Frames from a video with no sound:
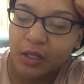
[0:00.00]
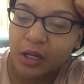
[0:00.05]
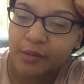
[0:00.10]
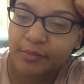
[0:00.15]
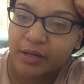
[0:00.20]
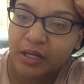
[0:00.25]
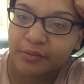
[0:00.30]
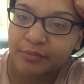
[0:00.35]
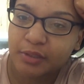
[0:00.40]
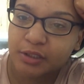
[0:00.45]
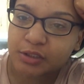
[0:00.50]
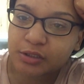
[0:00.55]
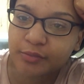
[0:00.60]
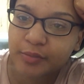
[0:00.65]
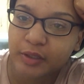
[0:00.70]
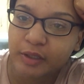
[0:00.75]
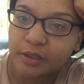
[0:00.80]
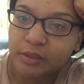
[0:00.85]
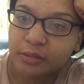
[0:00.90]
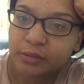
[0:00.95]
I'm like, bitch,
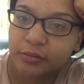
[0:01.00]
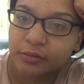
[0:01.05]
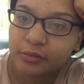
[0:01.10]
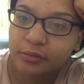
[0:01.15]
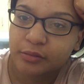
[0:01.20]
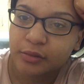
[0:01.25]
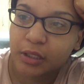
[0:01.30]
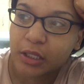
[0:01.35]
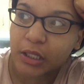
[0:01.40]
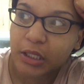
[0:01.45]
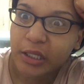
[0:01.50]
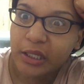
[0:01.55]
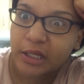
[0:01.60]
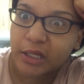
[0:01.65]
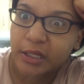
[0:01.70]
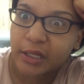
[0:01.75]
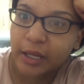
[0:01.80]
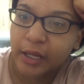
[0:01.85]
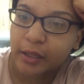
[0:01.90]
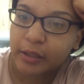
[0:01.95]
come here.
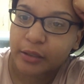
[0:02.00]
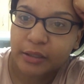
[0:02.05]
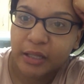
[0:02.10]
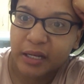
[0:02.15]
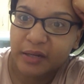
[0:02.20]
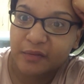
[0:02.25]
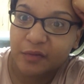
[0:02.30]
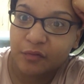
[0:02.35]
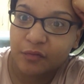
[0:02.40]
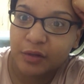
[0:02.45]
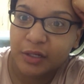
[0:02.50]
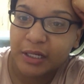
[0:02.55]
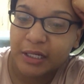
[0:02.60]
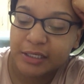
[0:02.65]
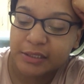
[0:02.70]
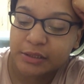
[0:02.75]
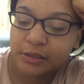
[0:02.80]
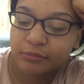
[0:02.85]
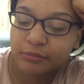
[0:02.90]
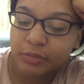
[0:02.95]
Like, not even
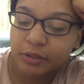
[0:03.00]
realizing.